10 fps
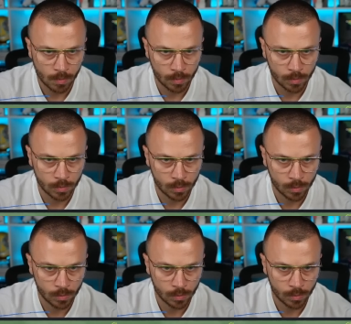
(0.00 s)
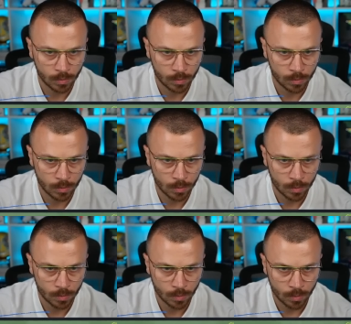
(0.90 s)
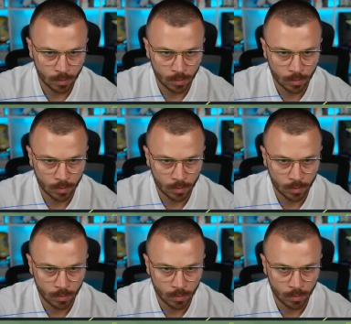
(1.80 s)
Nobody speaks.